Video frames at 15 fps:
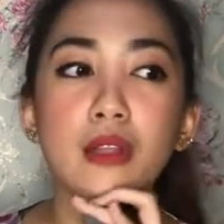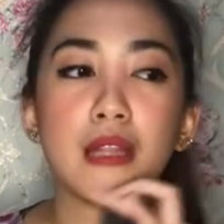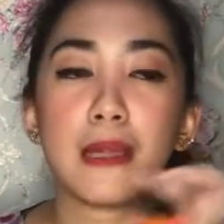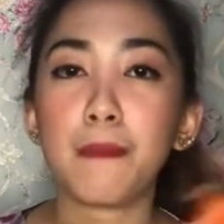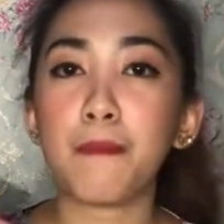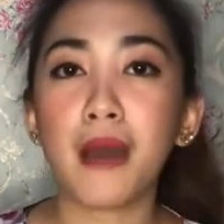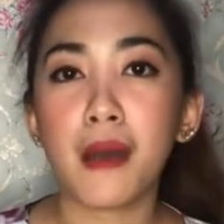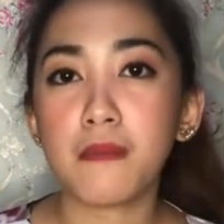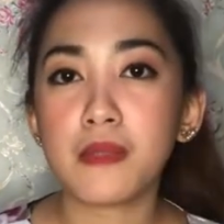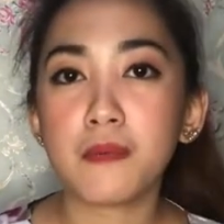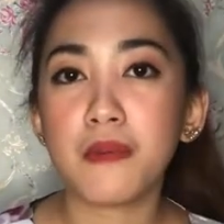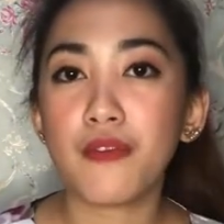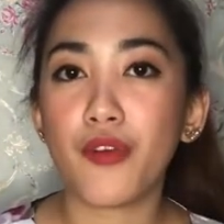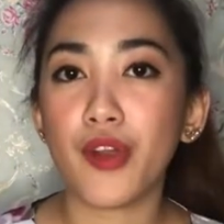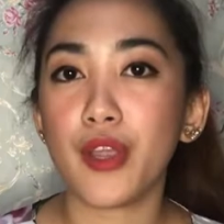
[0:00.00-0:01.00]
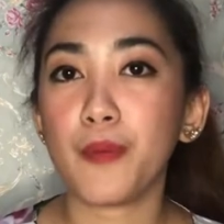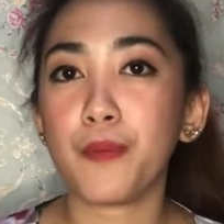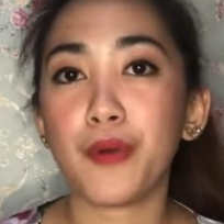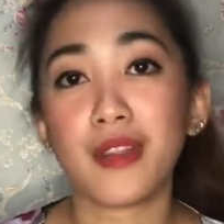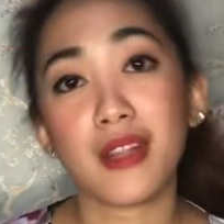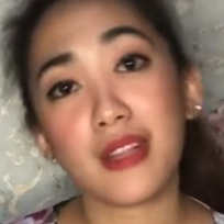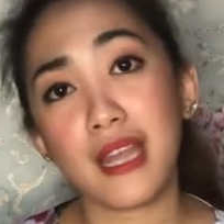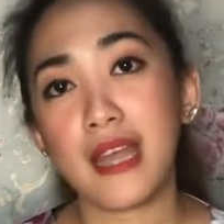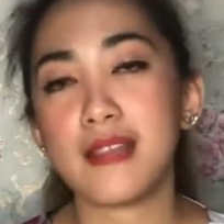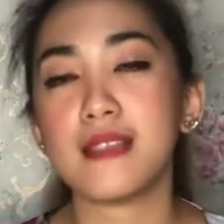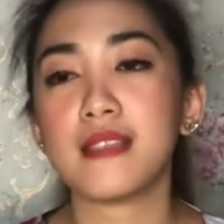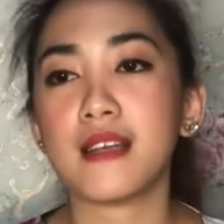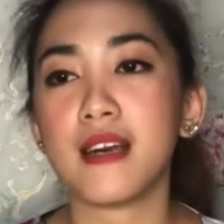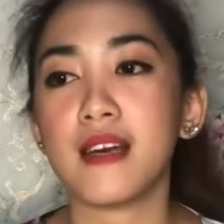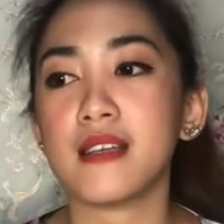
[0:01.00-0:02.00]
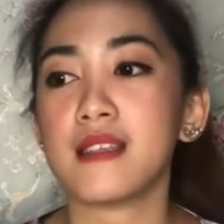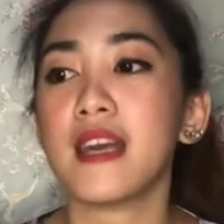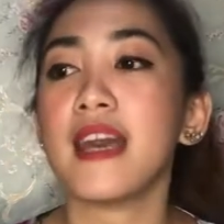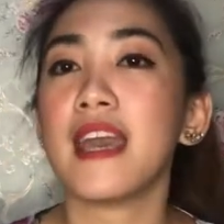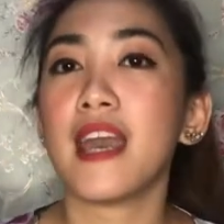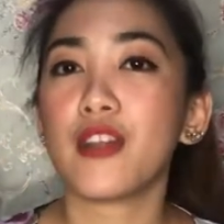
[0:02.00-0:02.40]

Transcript: lip balms before you put the tints because